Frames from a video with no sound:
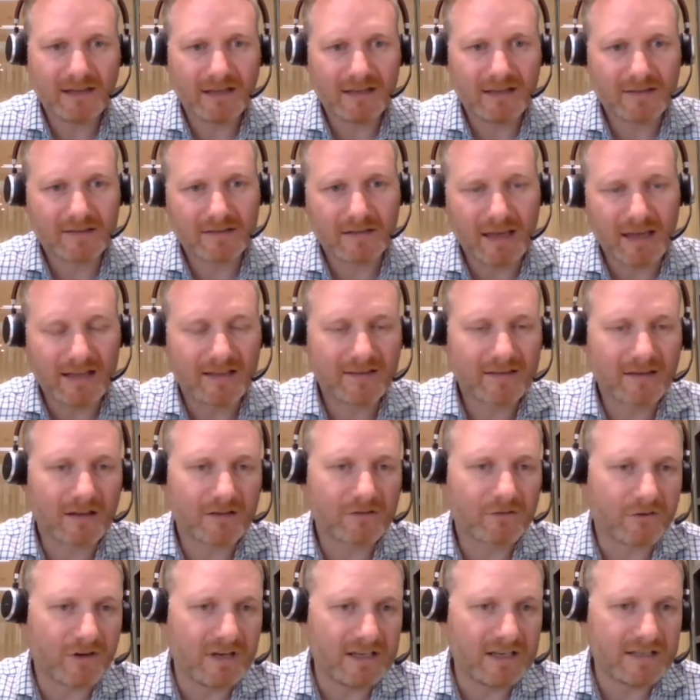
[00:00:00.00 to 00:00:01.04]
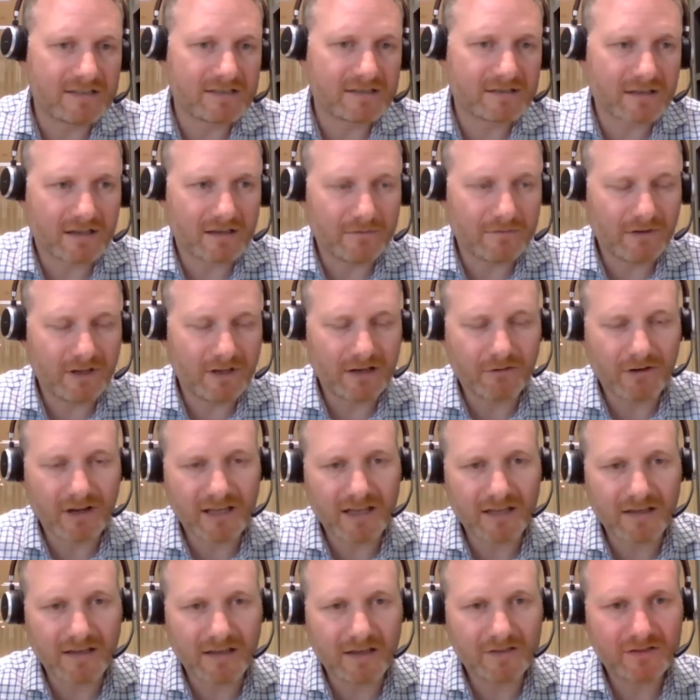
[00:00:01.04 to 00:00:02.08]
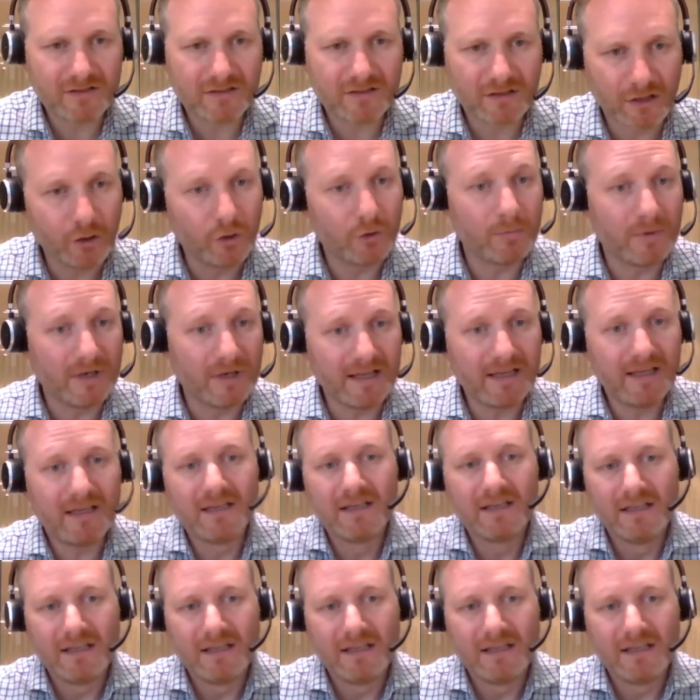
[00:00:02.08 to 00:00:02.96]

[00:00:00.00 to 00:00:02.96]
it's got great kind of like recognition globally